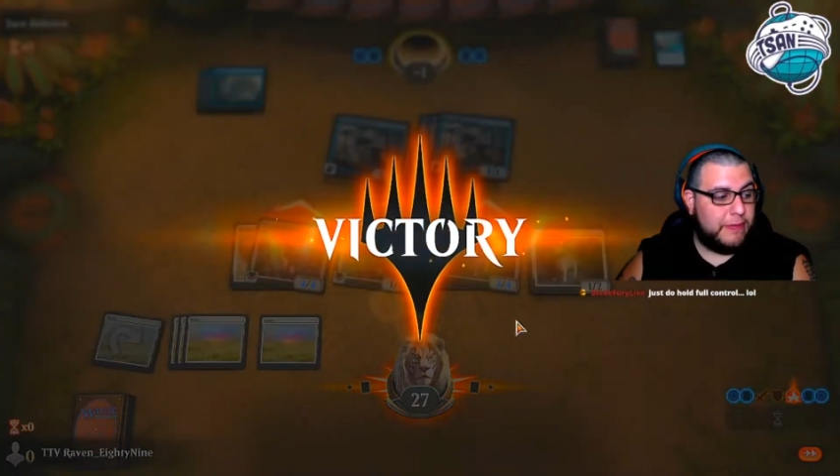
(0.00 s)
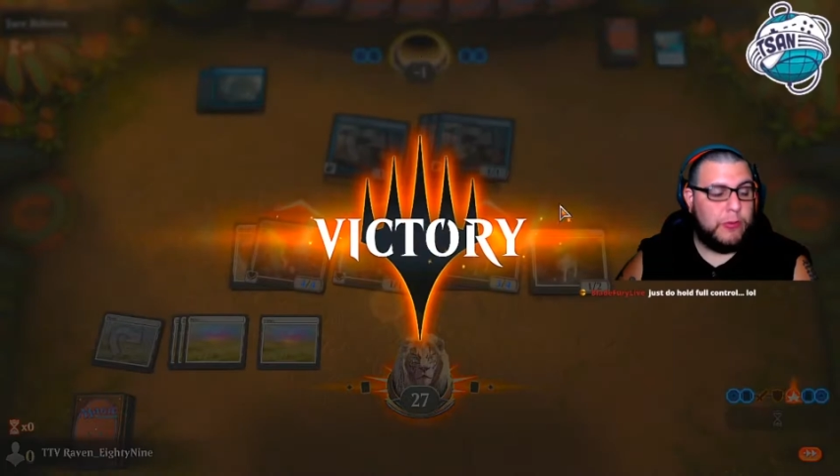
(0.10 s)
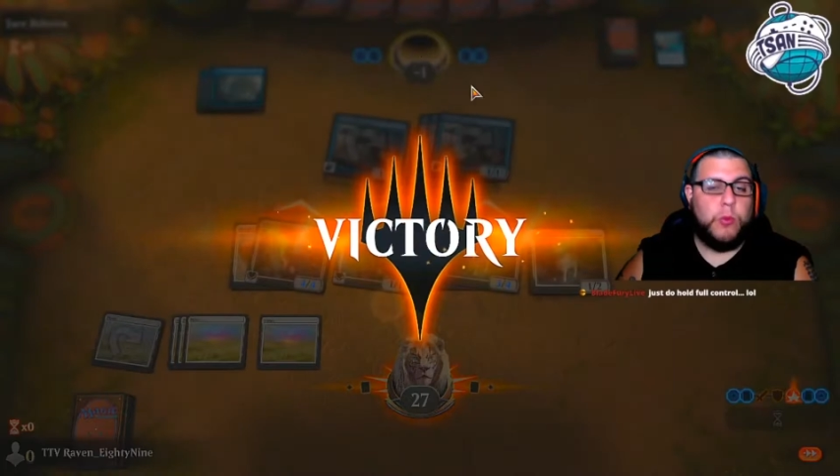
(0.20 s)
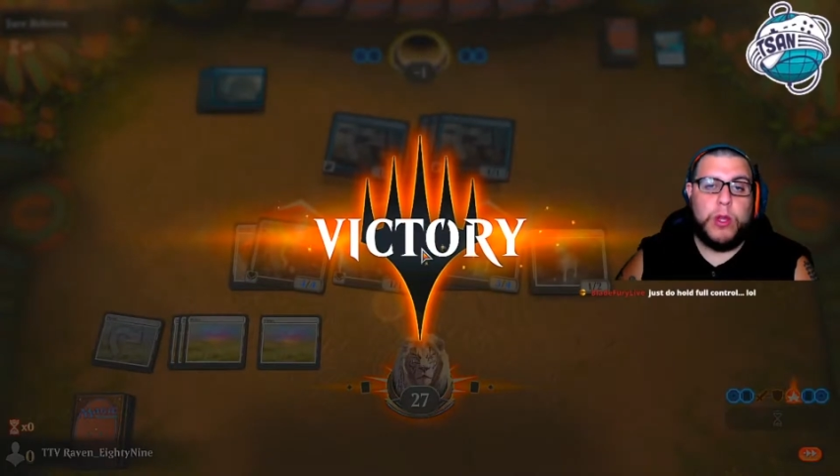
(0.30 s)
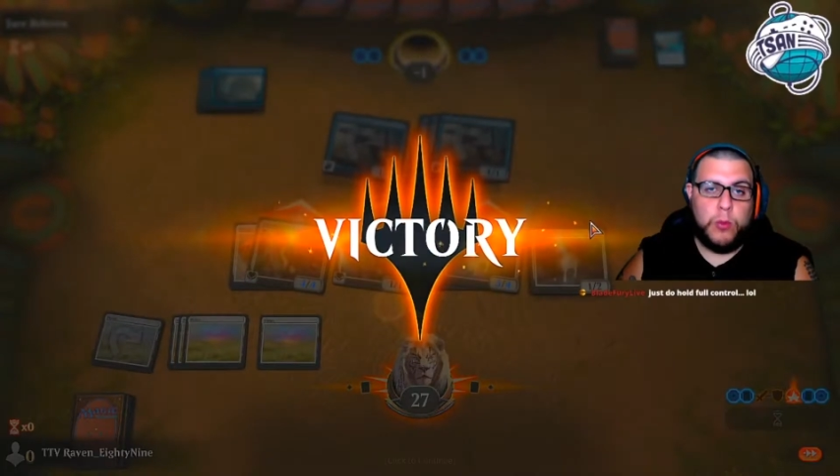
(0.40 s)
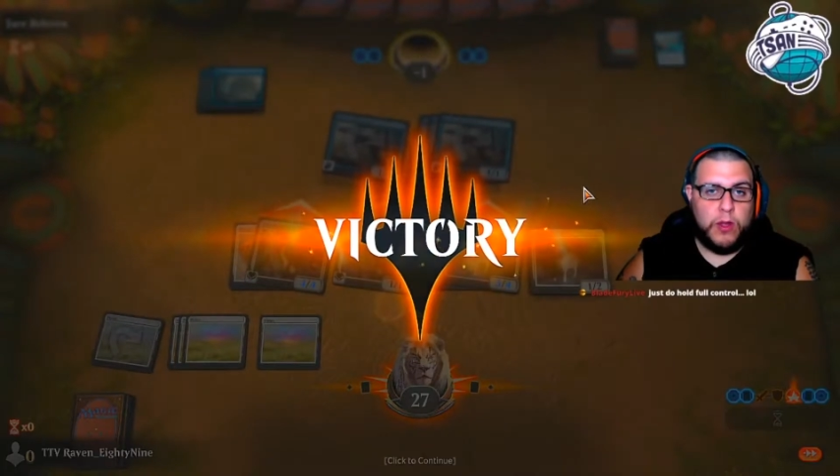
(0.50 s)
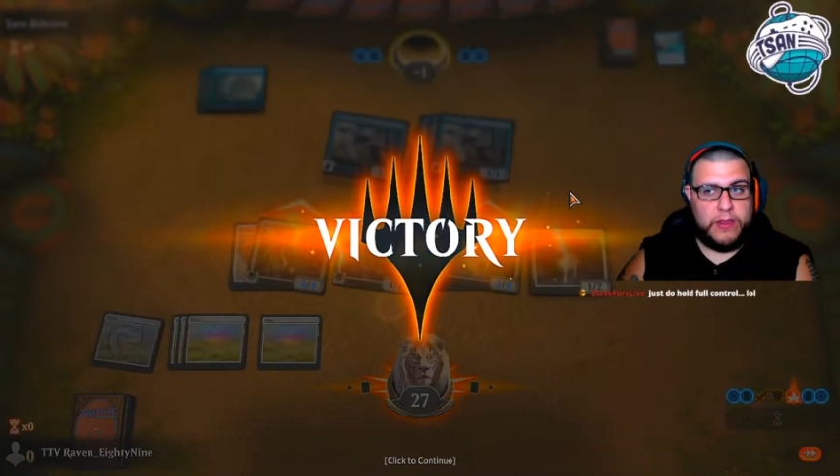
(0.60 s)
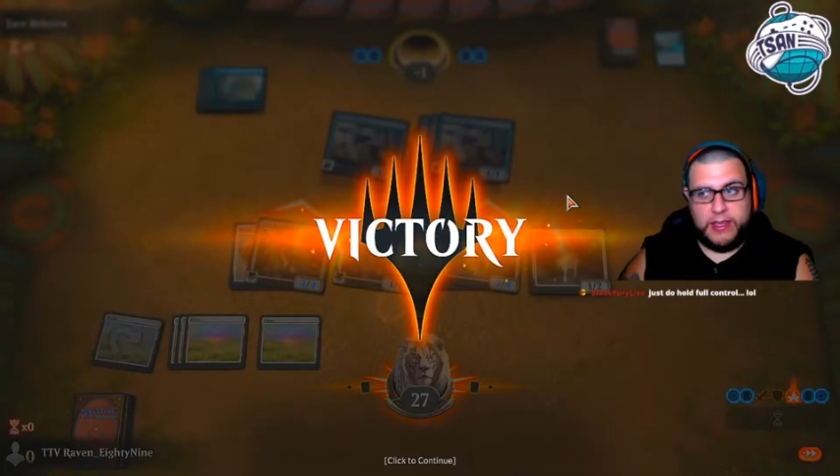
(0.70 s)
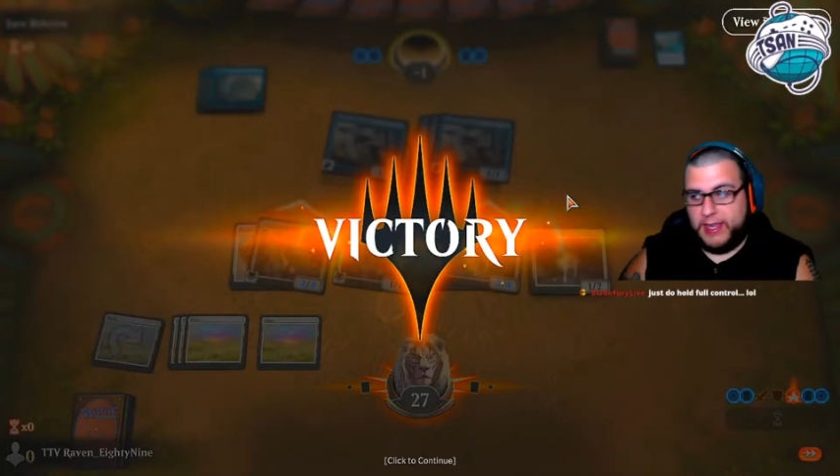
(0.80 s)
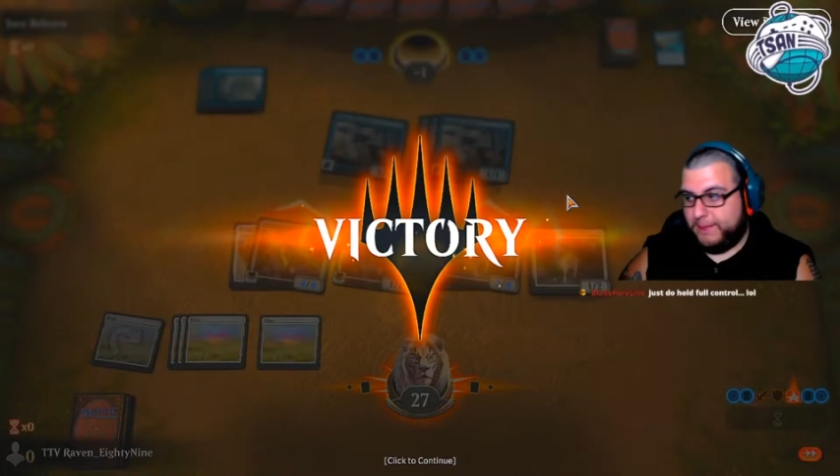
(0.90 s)
We won the
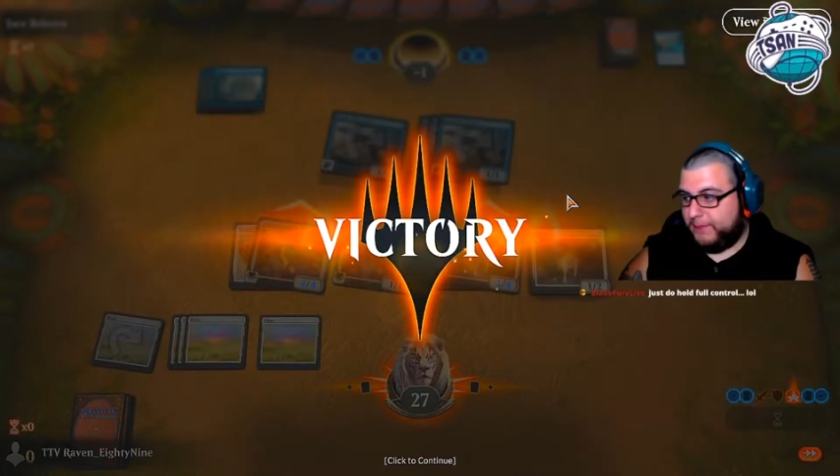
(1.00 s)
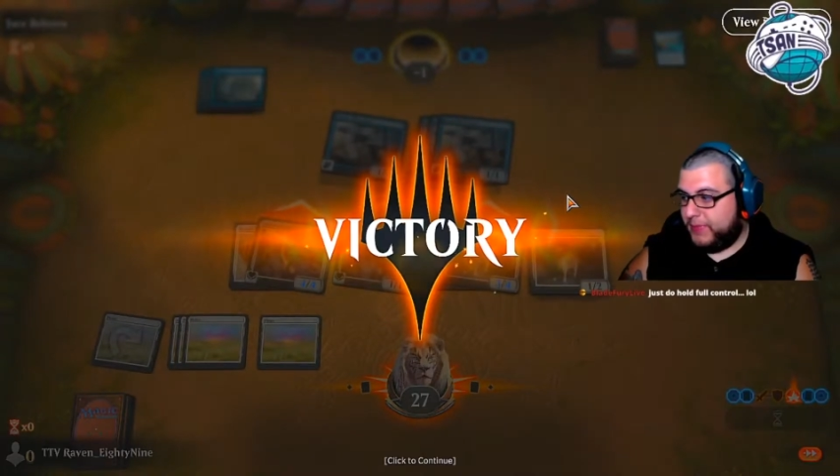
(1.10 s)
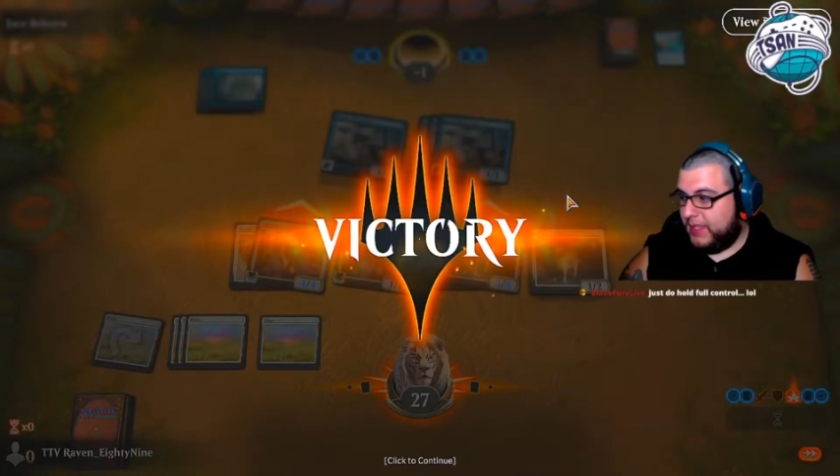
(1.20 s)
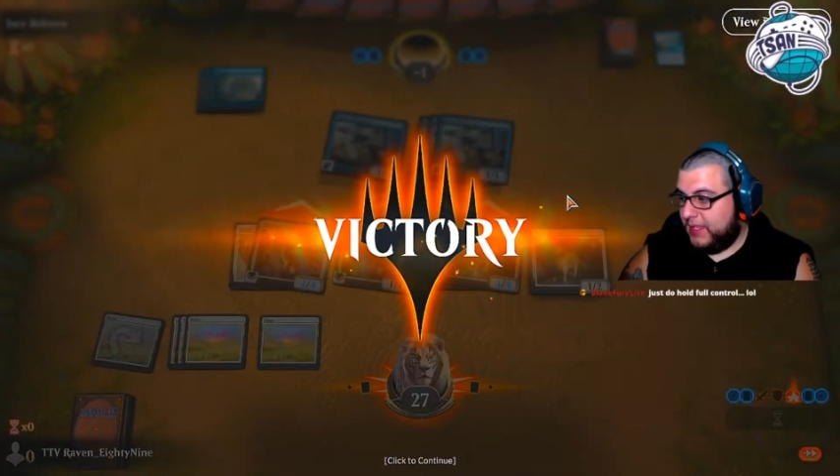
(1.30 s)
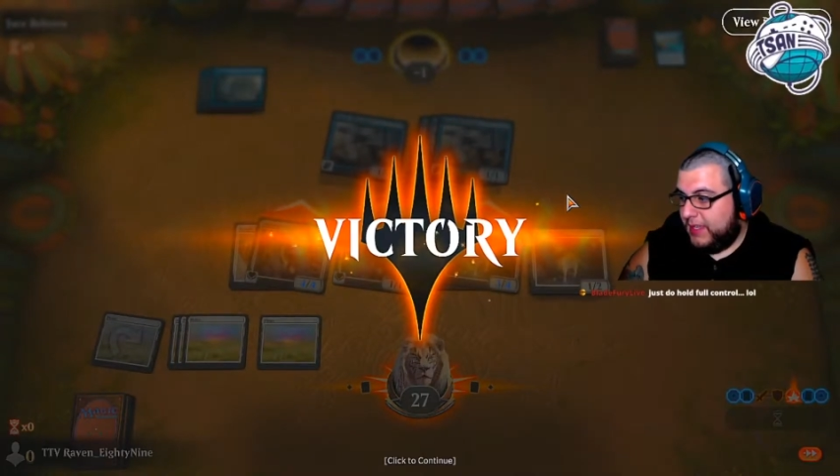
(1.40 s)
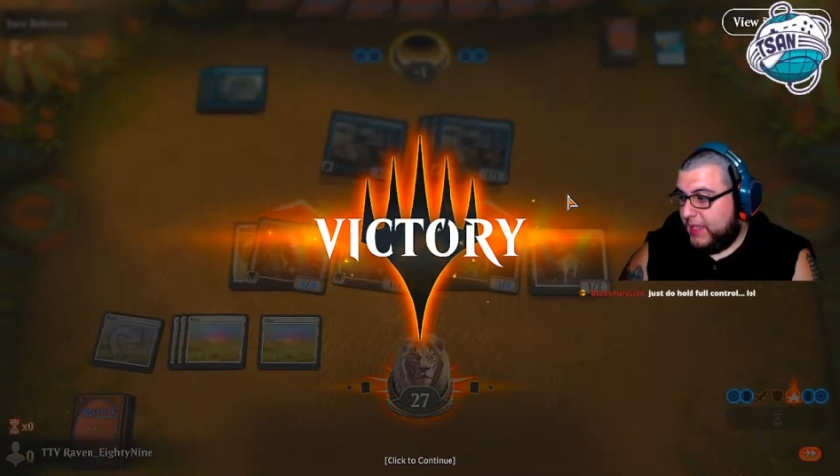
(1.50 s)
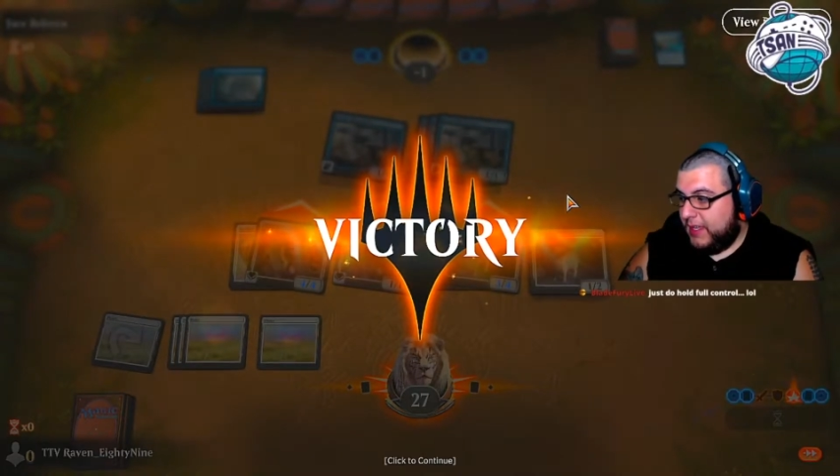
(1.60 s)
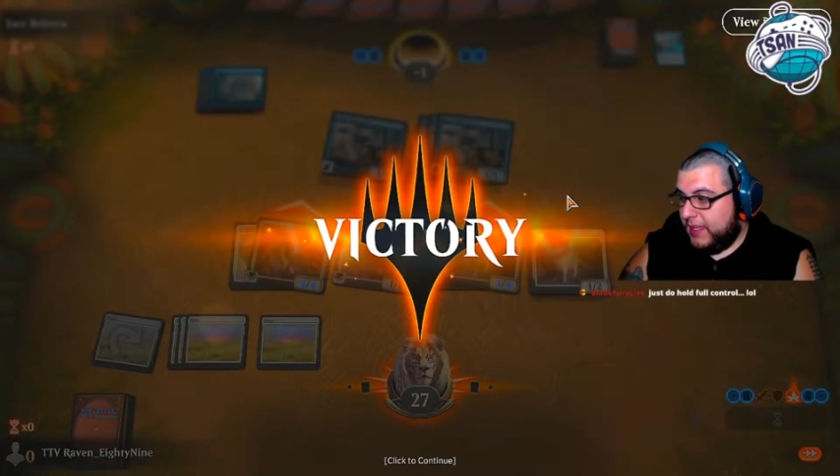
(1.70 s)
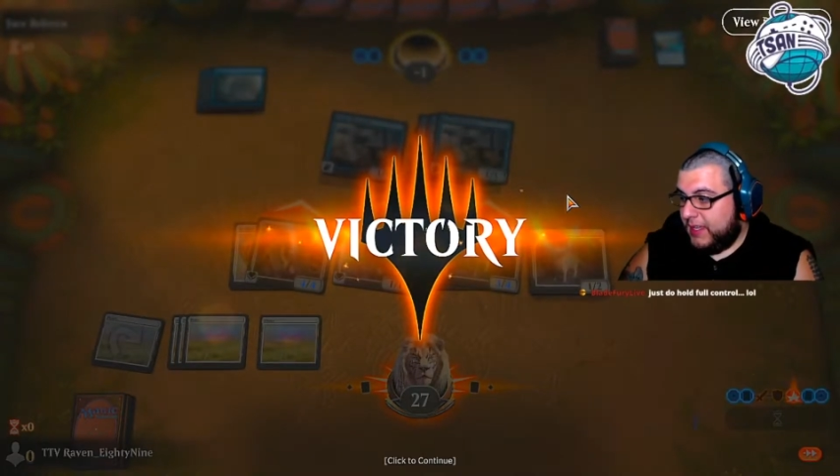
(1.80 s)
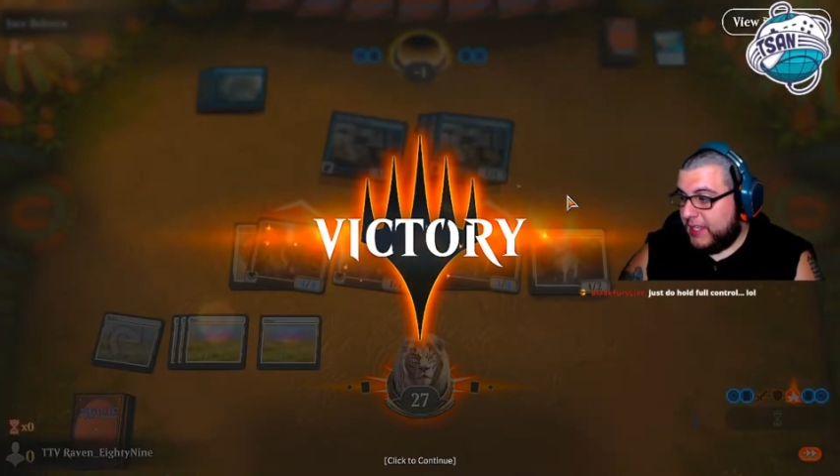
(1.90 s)
game.
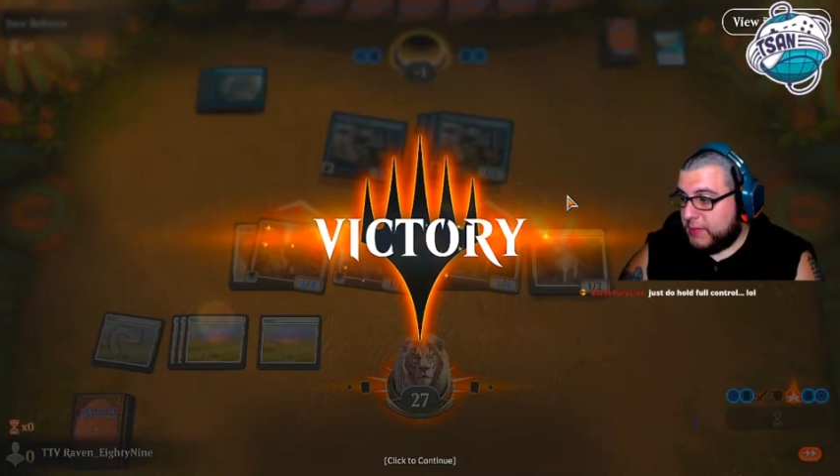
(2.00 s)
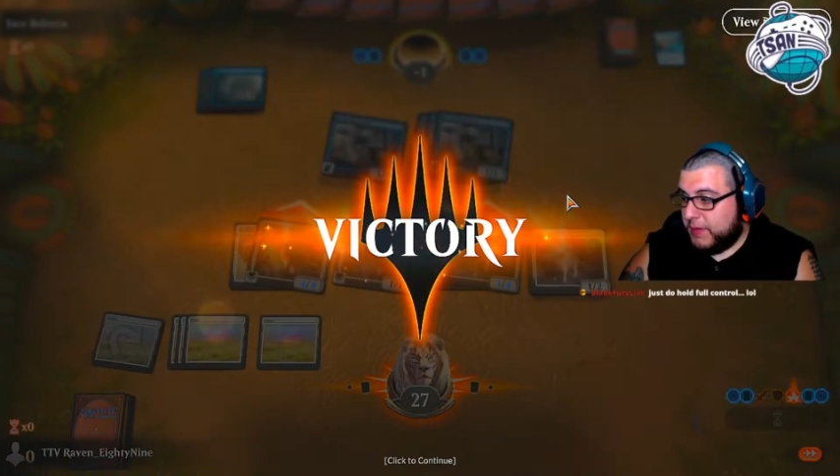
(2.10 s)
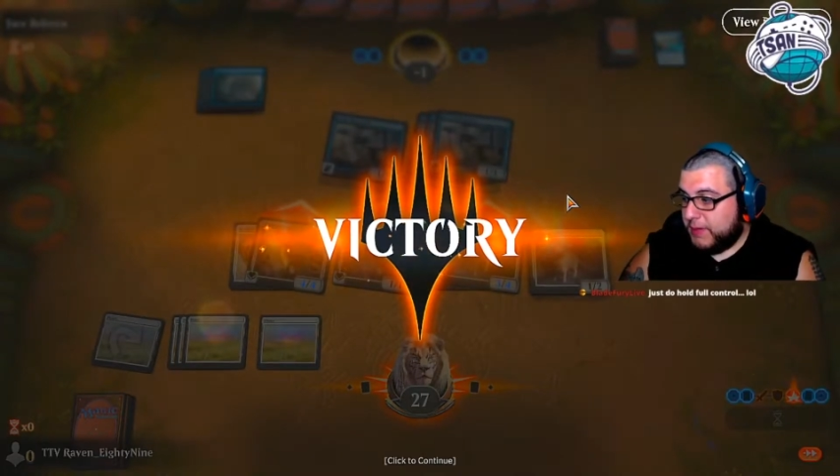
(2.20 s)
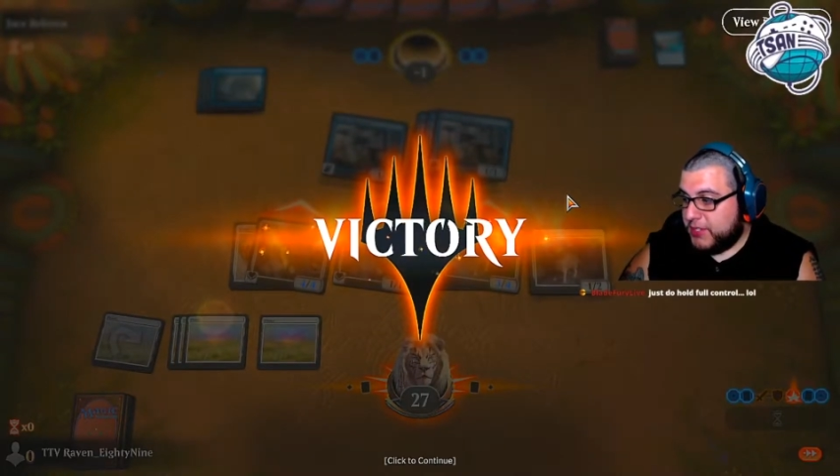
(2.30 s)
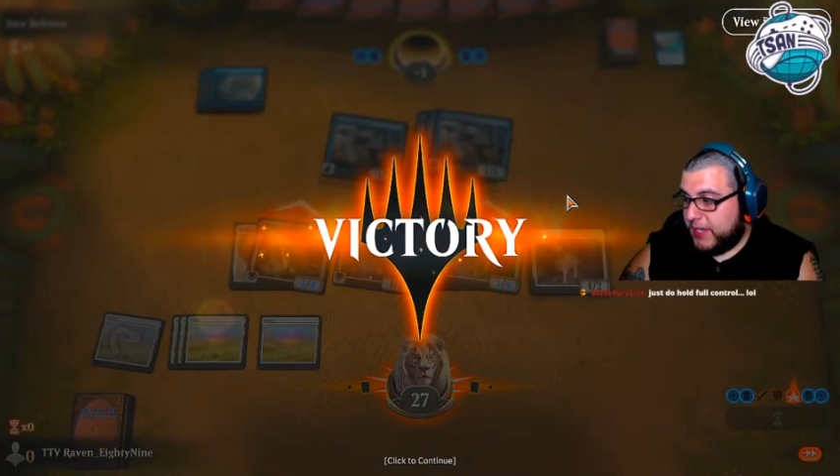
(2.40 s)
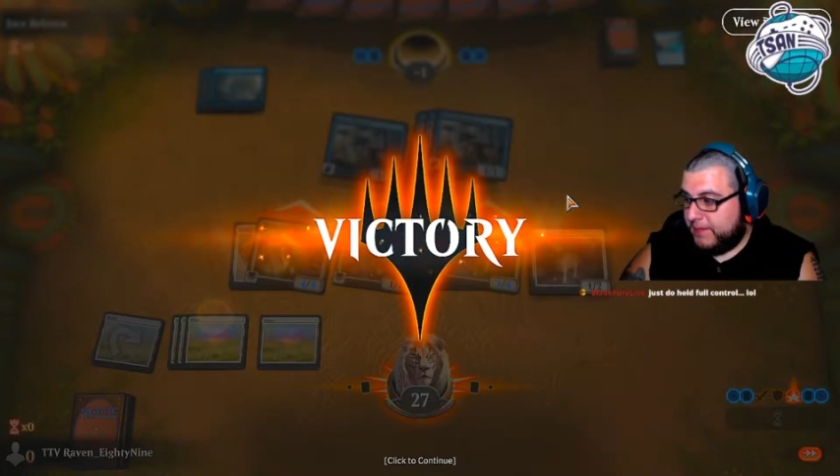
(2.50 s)
That's pretty much it.